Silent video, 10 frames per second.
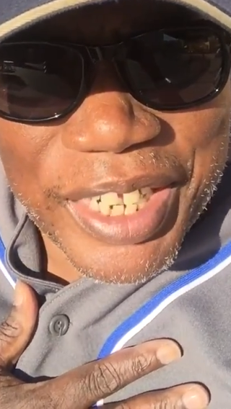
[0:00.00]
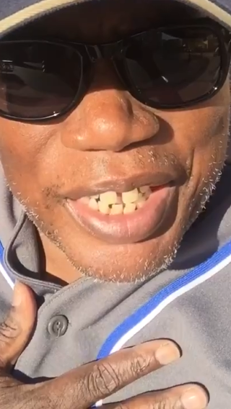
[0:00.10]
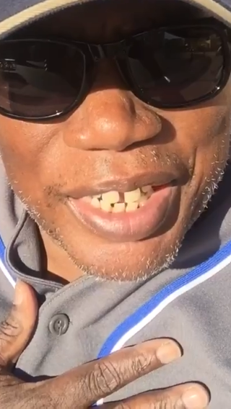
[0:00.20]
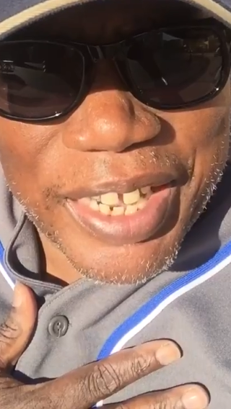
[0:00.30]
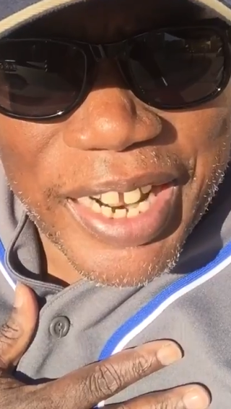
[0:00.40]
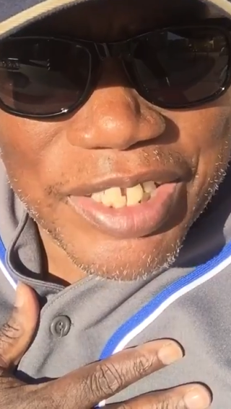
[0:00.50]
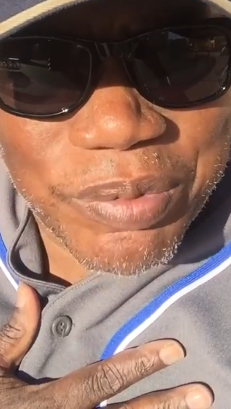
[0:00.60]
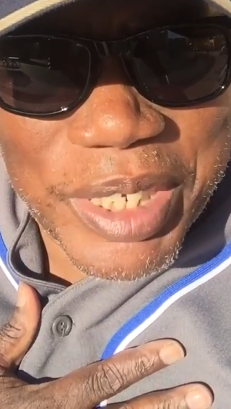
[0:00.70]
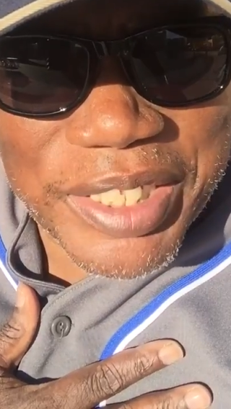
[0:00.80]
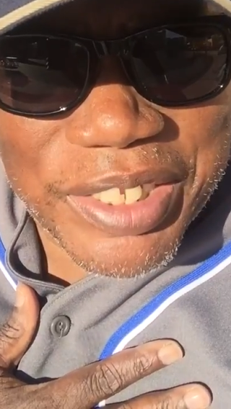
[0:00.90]

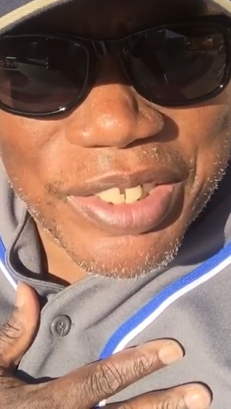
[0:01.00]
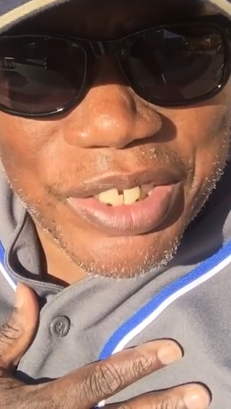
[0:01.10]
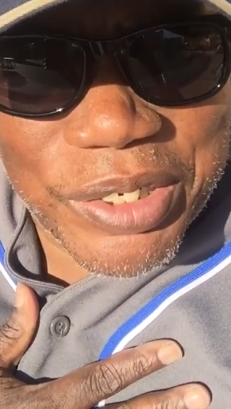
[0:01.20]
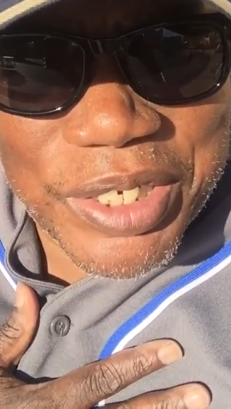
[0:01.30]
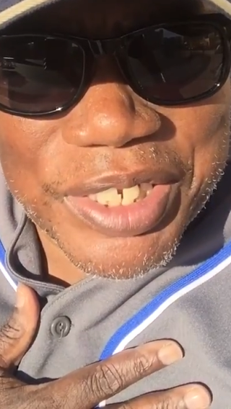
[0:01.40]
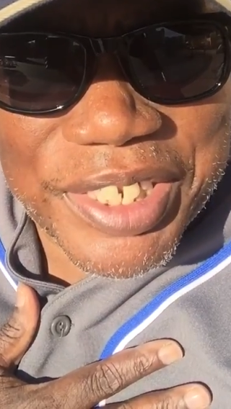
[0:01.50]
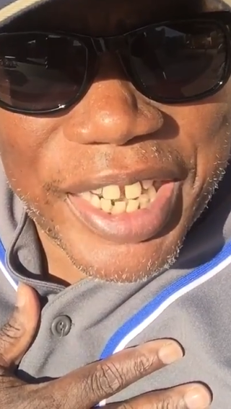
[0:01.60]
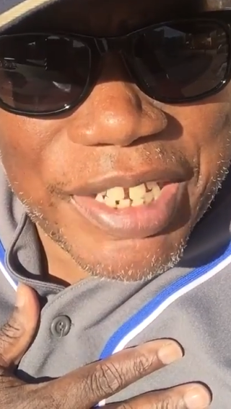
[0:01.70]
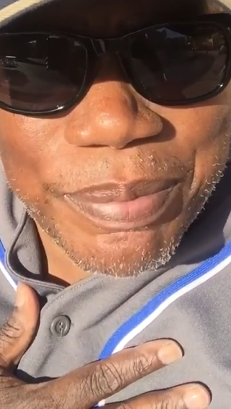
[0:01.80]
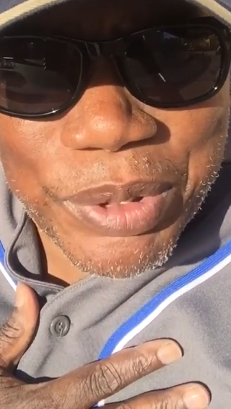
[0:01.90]
Last week the series
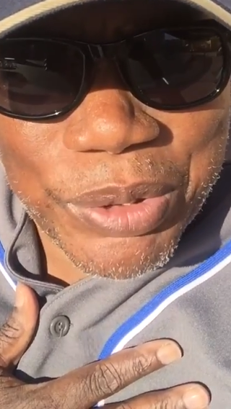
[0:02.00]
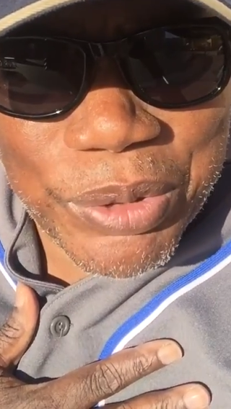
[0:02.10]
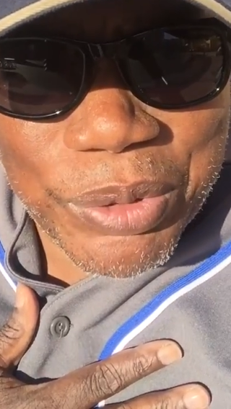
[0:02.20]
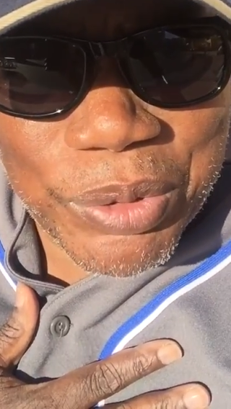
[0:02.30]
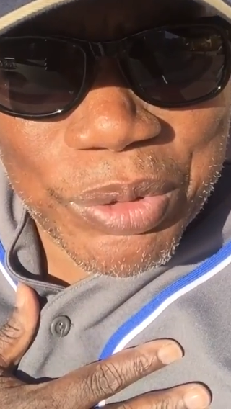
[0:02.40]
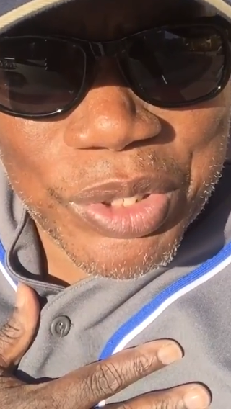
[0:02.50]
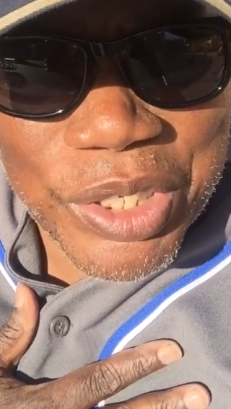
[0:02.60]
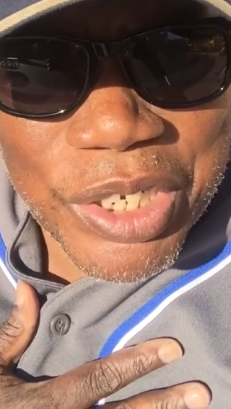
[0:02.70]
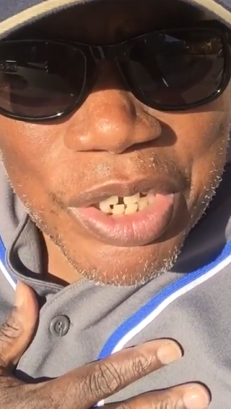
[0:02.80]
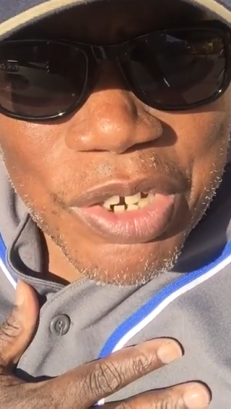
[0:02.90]
debuted
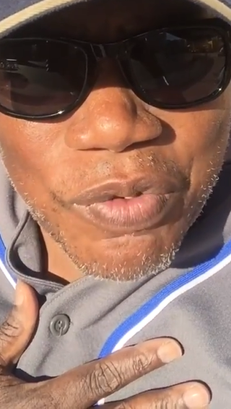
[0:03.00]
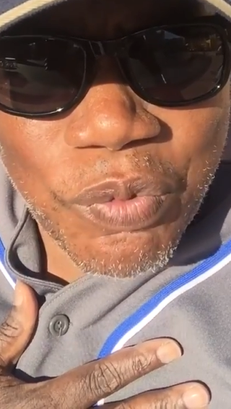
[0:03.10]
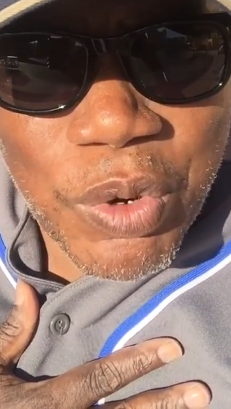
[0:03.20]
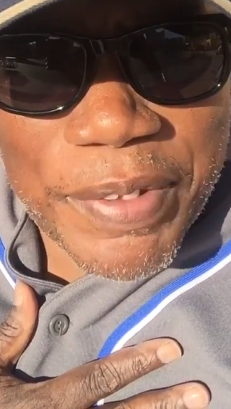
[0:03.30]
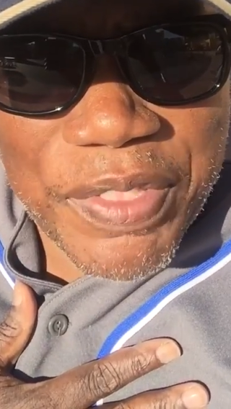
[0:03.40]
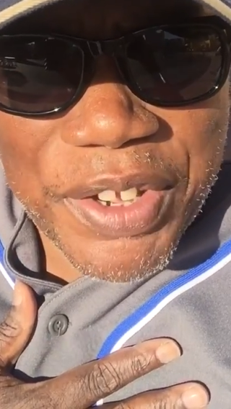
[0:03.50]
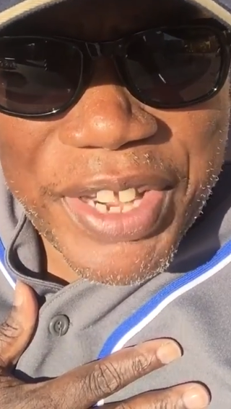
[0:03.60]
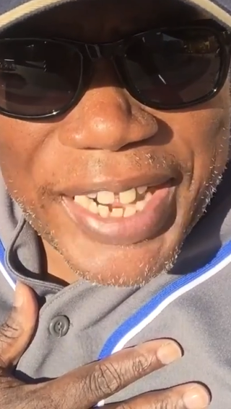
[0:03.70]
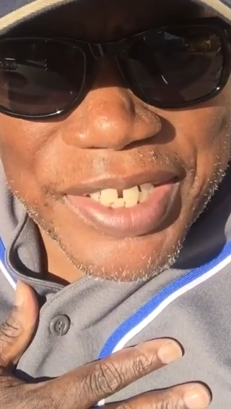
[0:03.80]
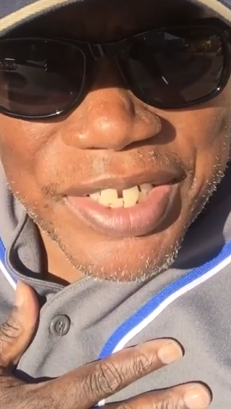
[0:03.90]
with the
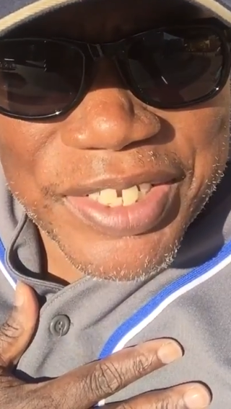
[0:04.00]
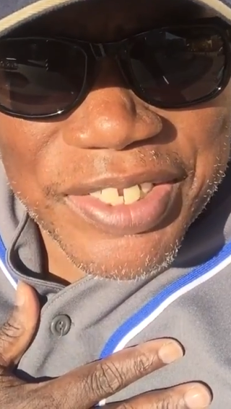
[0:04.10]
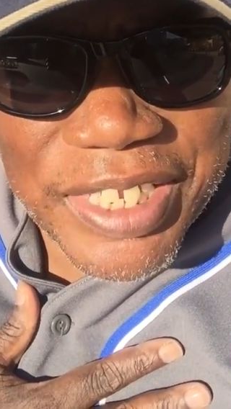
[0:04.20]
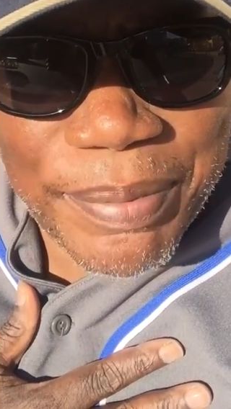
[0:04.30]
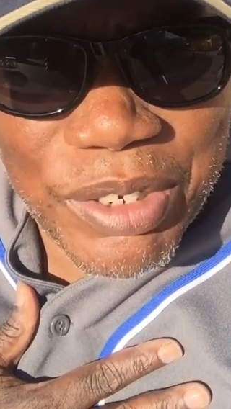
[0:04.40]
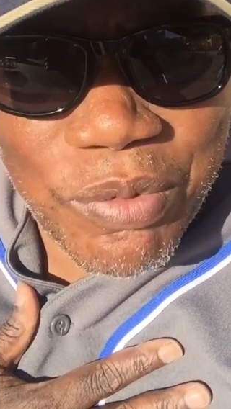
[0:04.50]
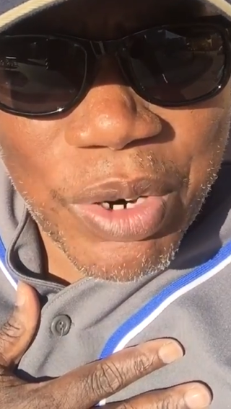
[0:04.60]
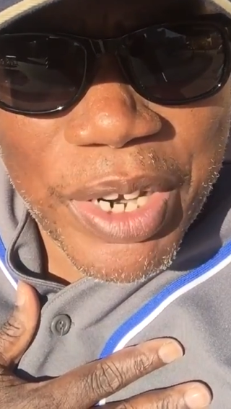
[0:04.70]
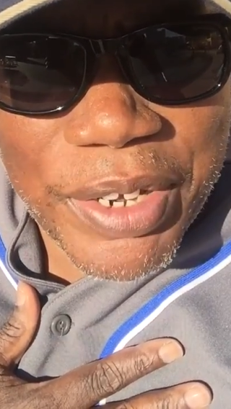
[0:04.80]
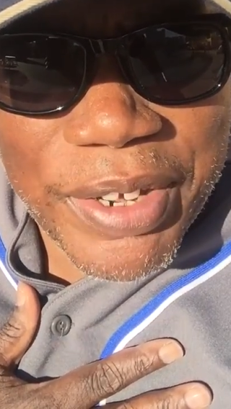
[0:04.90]

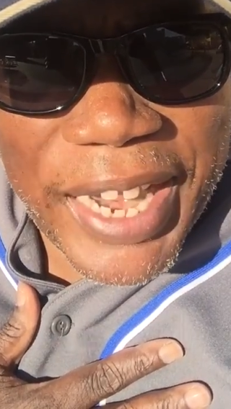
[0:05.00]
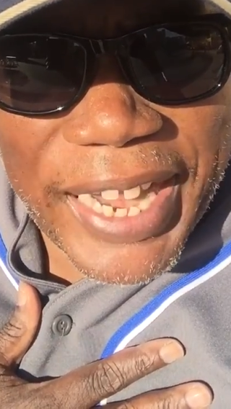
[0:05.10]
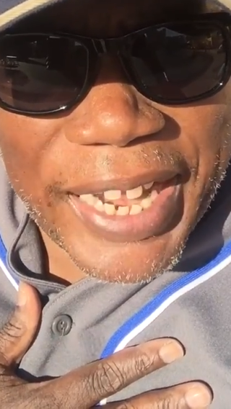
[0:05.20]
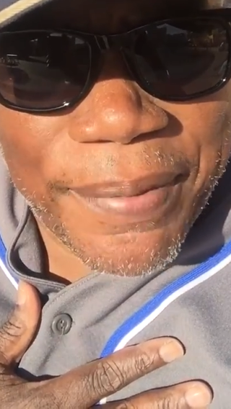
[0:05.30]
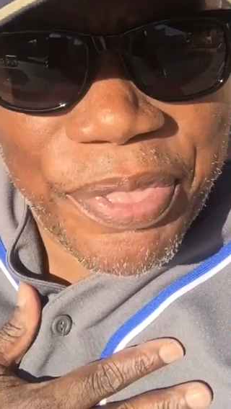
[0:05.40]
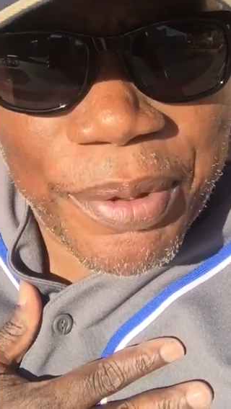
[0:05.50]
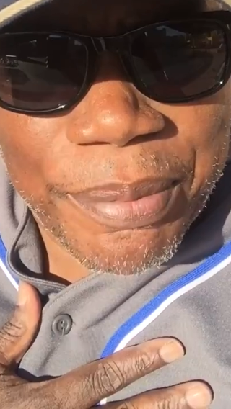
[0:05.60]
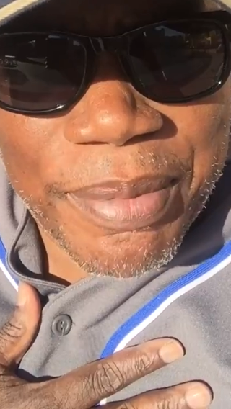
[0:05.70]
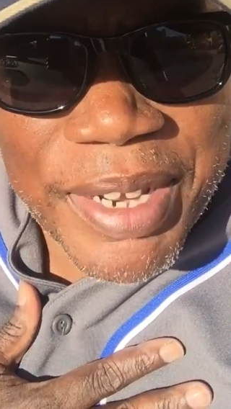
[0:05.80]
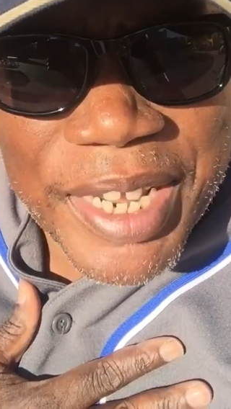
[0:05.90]
1971
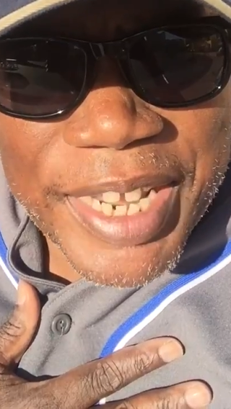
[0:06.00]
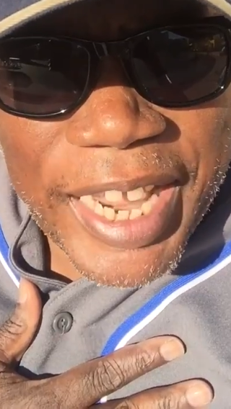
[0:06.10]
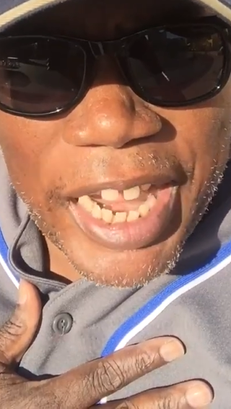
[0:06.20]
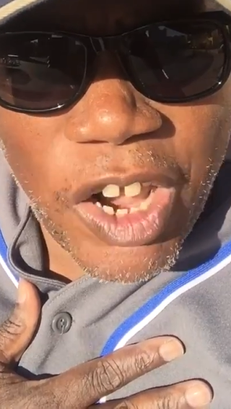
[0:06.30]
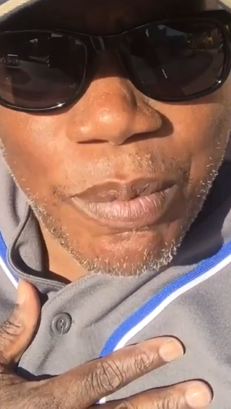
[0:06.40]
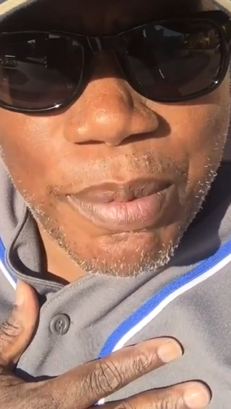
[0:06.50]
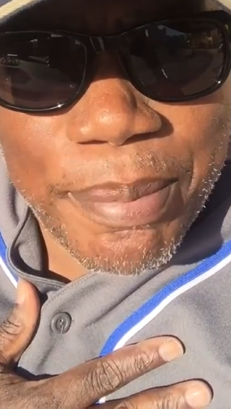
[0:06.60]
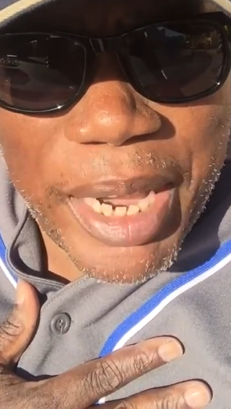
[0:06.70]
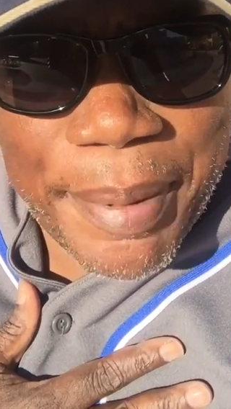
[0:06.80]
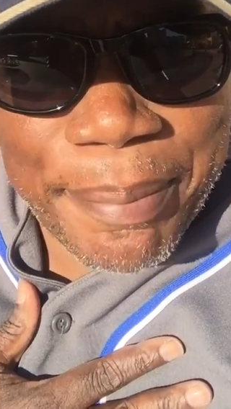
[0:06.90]
anthem
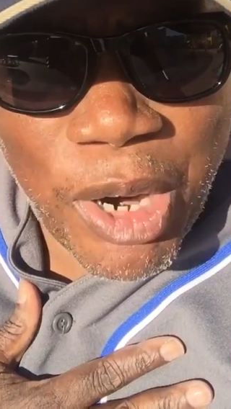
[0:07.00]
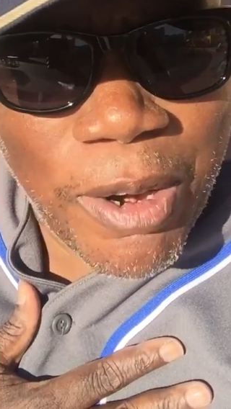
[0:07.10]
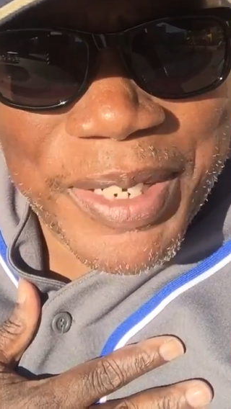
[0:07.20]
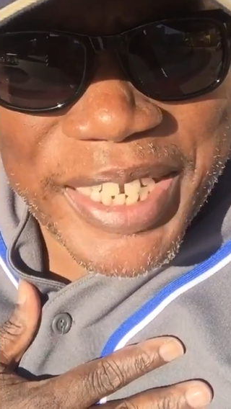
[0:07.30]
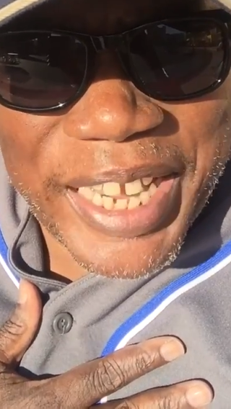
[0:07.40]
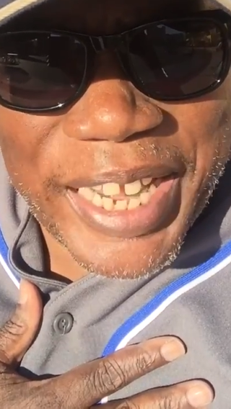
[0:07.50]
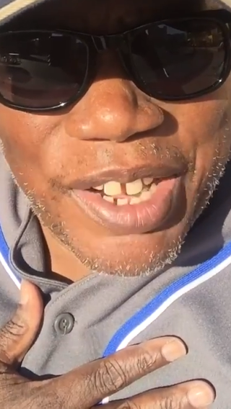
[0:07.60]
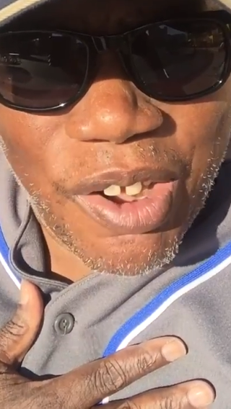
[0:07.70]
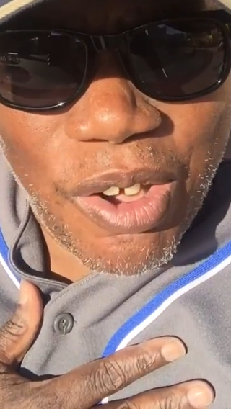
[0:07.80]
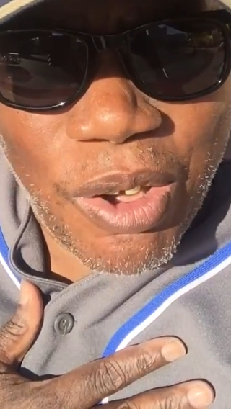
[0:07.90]
album by Marvin Gaye
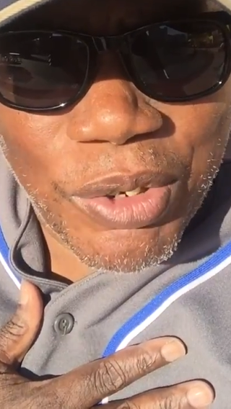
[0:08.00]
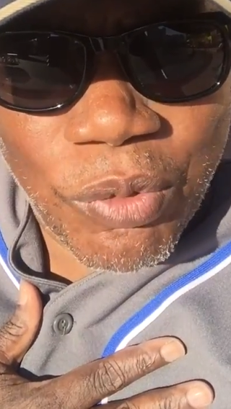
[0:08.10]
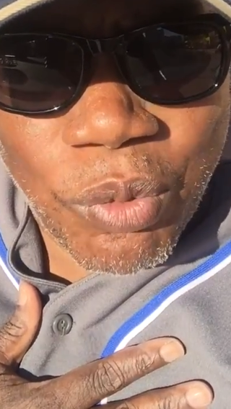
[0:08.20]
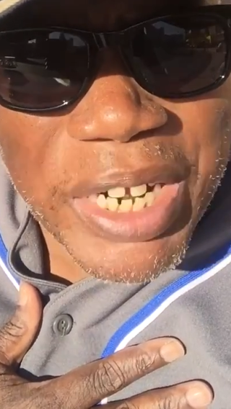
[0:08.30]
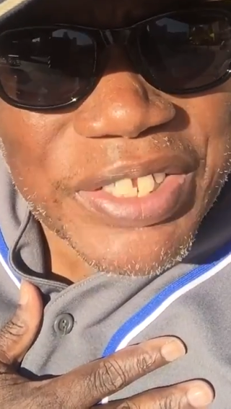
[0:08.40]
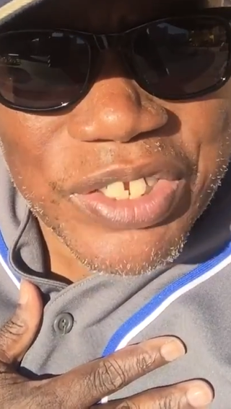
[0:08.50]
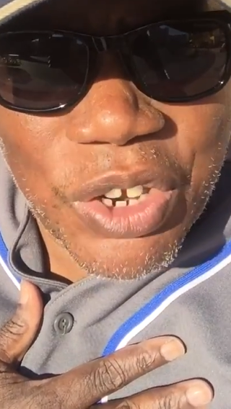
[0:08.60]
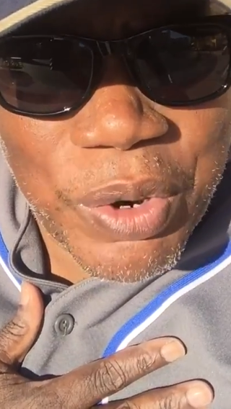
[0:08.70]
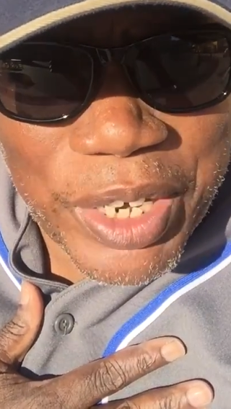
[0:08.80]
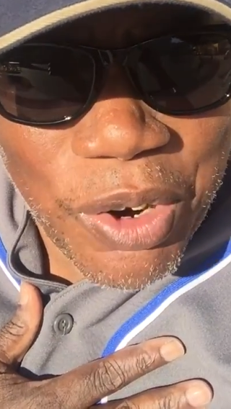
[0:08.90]
called What's
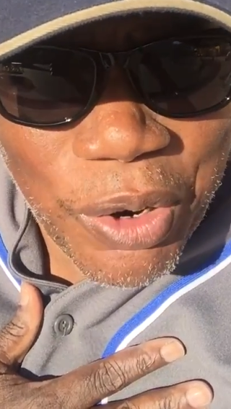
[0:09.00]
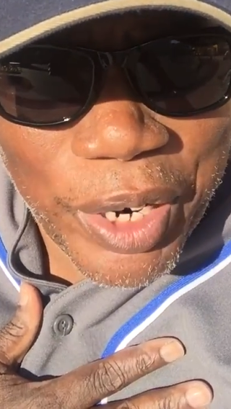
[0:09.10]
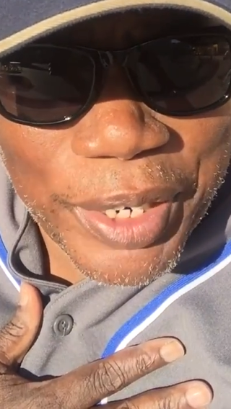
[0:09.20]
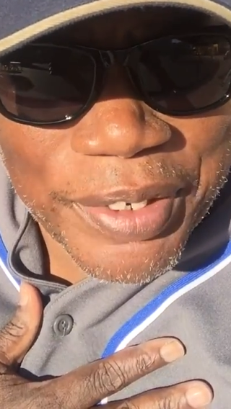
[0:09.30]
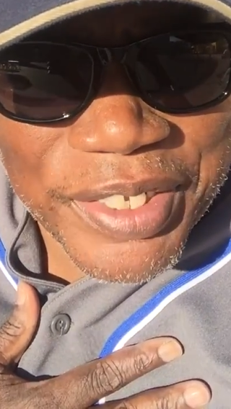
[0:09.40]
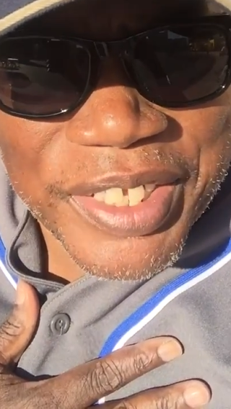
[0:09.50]
Going On.